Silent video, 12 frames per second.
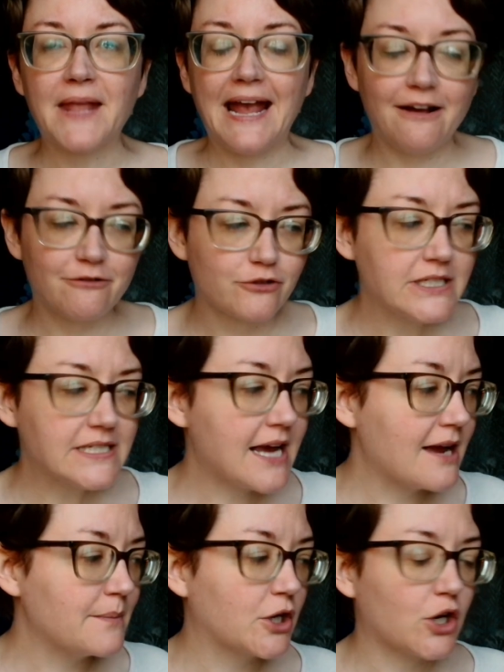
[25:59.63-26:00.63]
Every
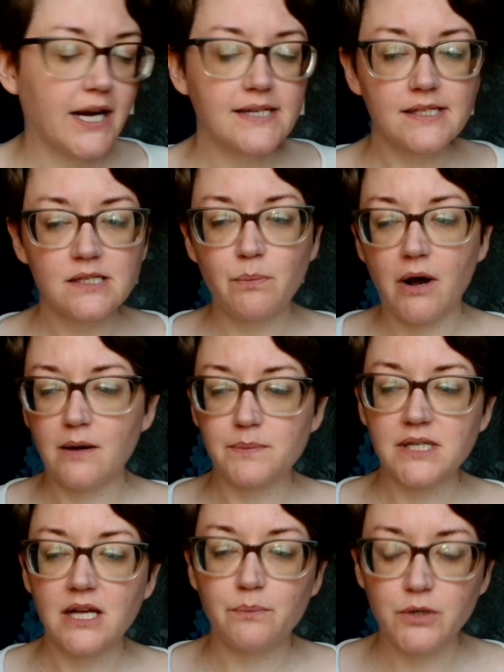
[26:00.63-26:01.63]
time a crisis
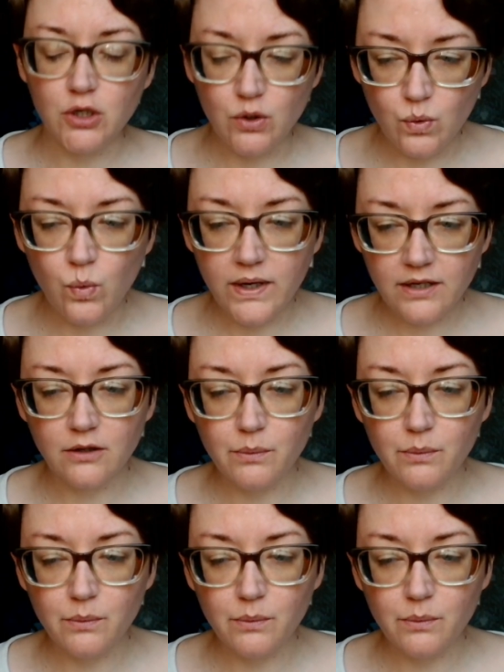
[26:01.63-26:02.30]
pops up, you will